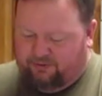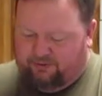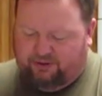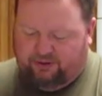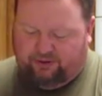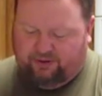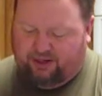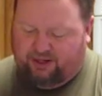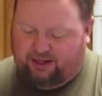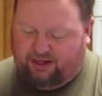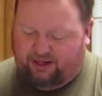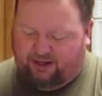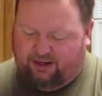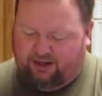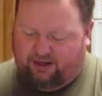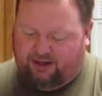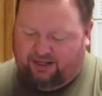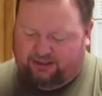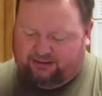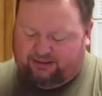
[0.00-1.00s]
They're not
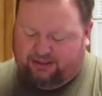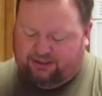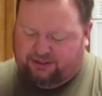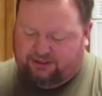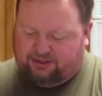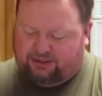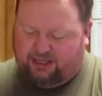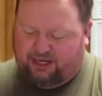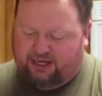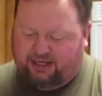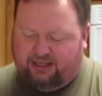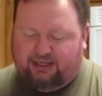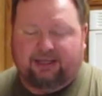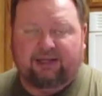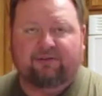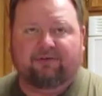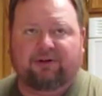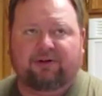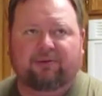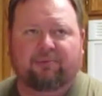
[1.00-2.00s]
hot, they just kind of
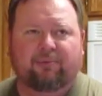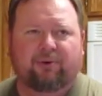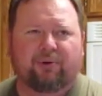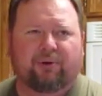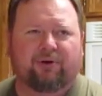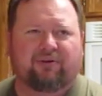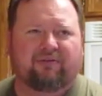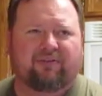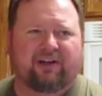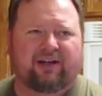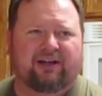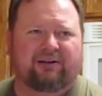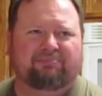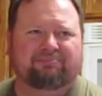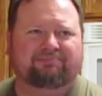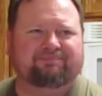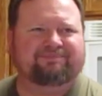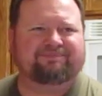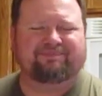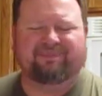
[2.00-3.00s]
give you more of
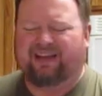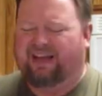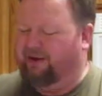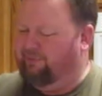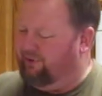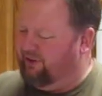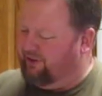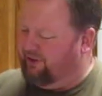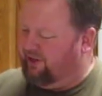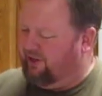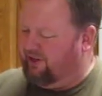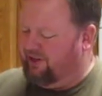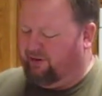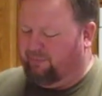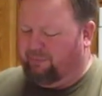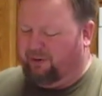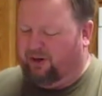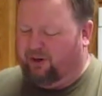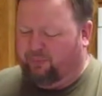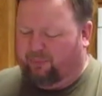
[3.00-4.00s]
a, I wouldn't call
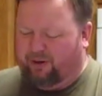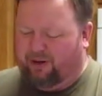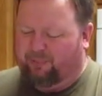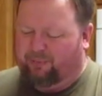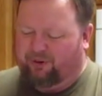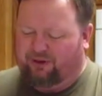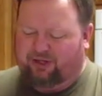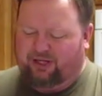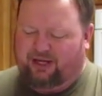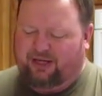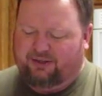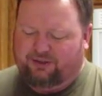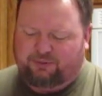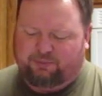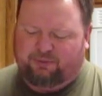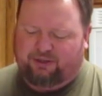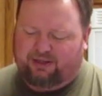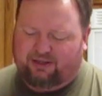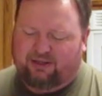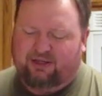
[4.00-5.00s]
it a bell pepper
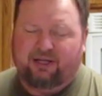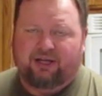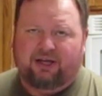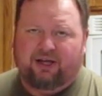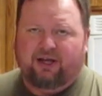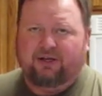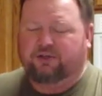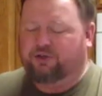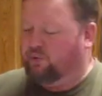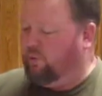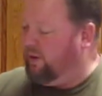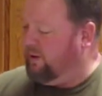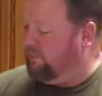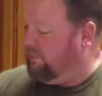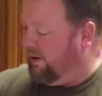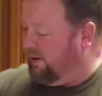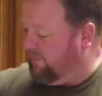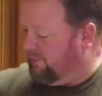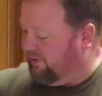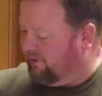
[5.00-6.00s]
taste, but a, a sweet
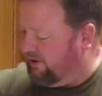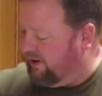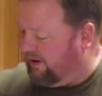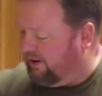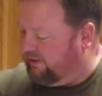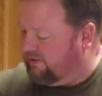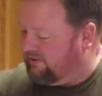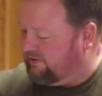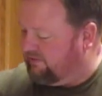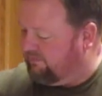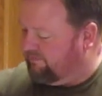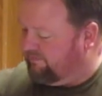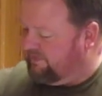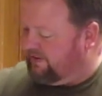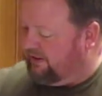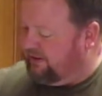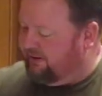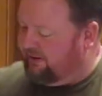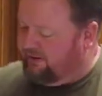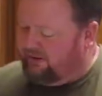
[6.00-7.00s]
pepper taste.
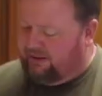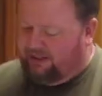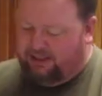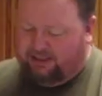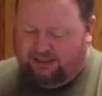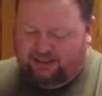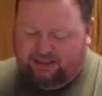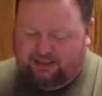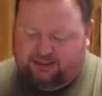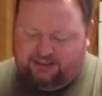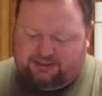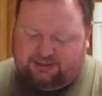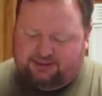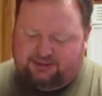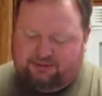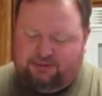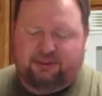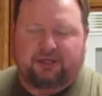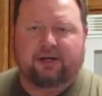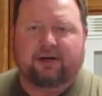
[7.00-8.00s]
And then this
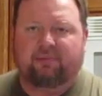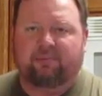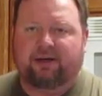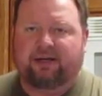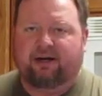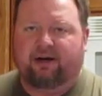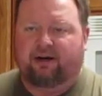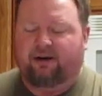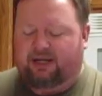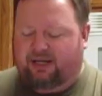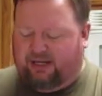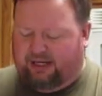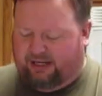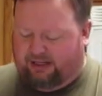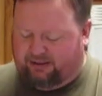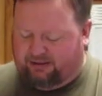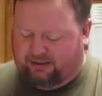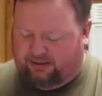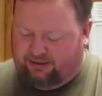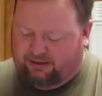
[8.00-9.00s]
is going to be our
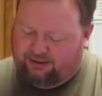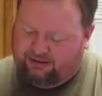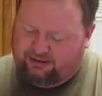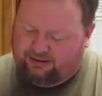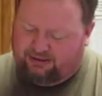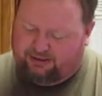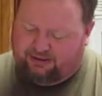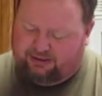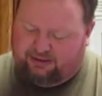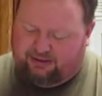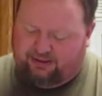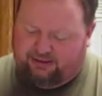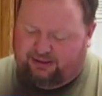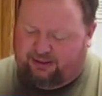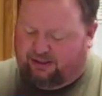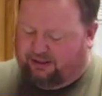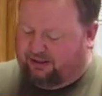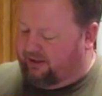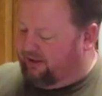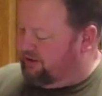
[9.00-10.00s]
heat. The,
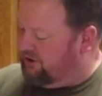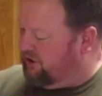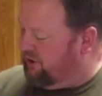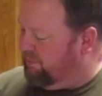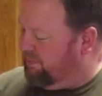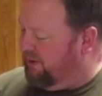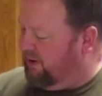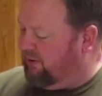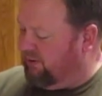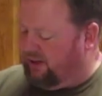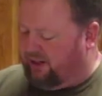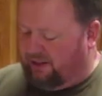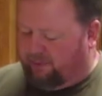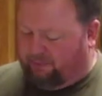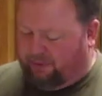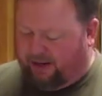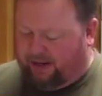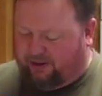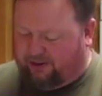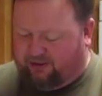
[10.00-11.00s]
the uh, chipotle
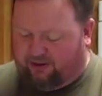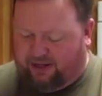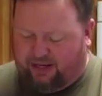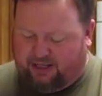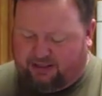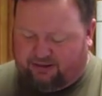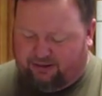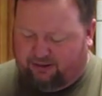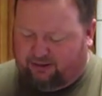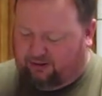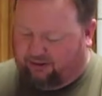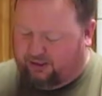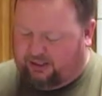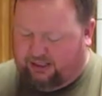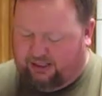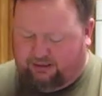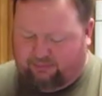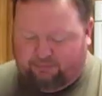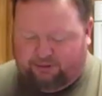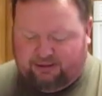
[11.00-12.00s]
powder has a little
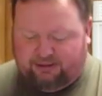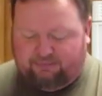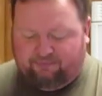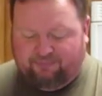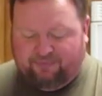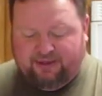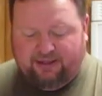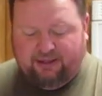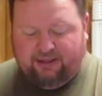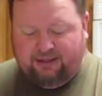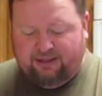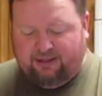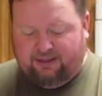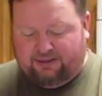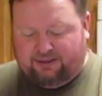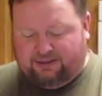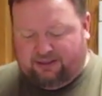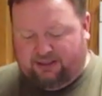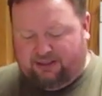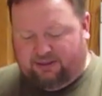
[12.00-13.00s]
heat, but
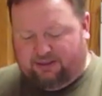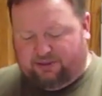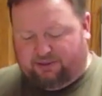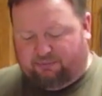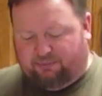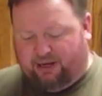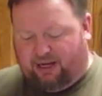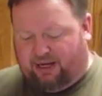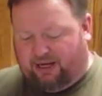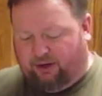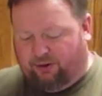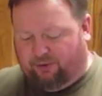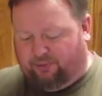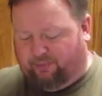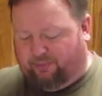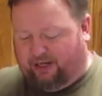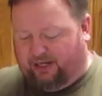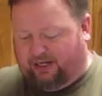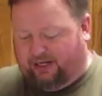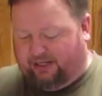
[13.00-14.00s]
this is my
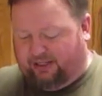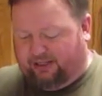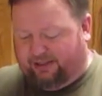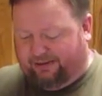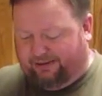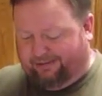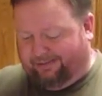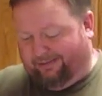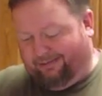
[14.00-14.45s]
homemade